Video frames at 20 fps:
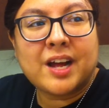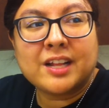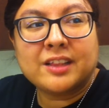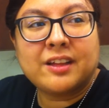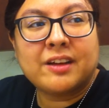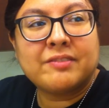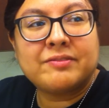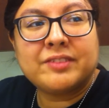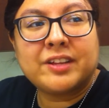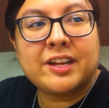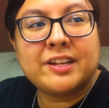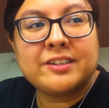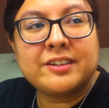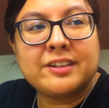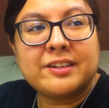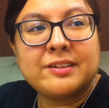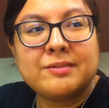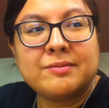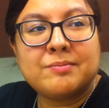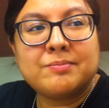I love
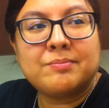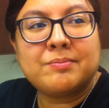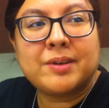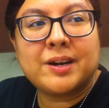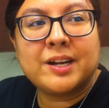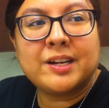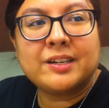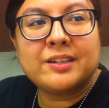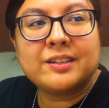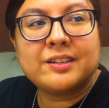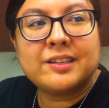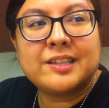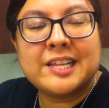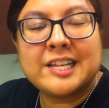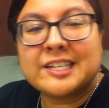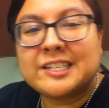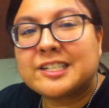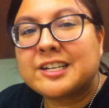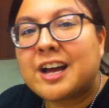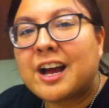London, but
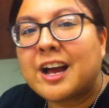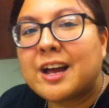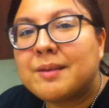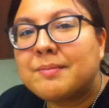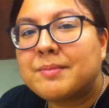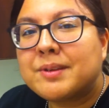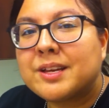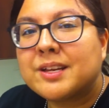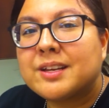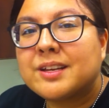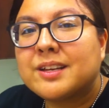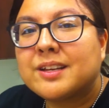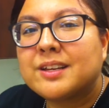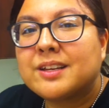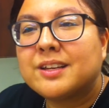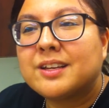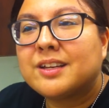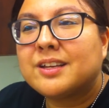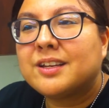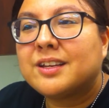this time
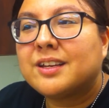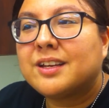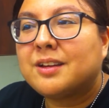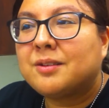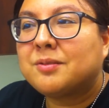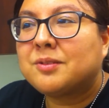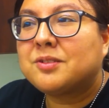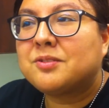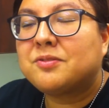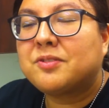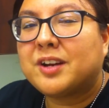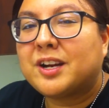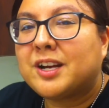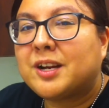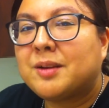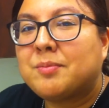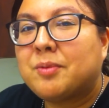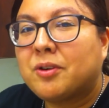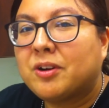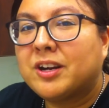it was
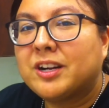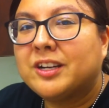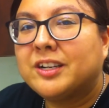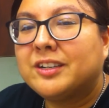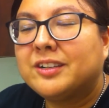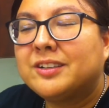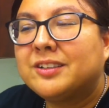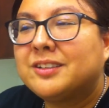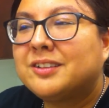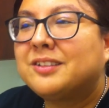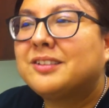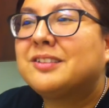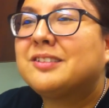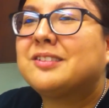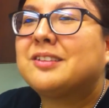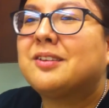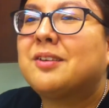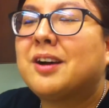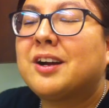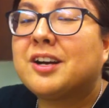very boring. So
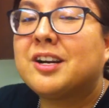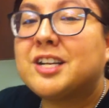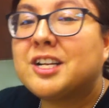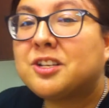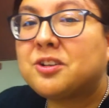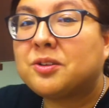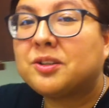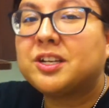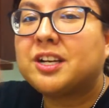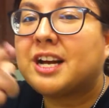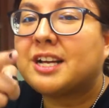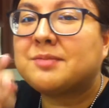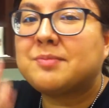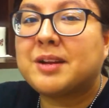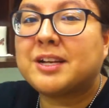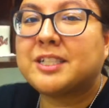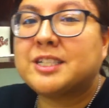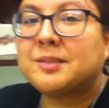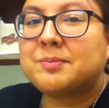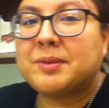I already told you guys
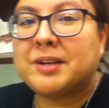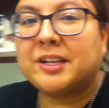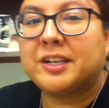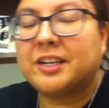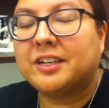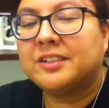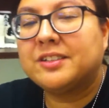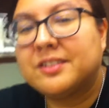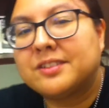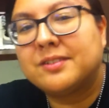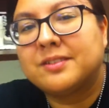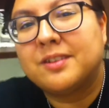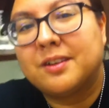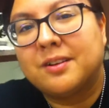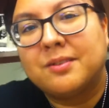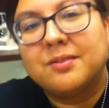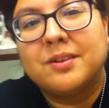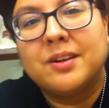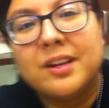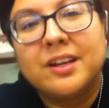my experience,
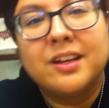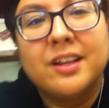so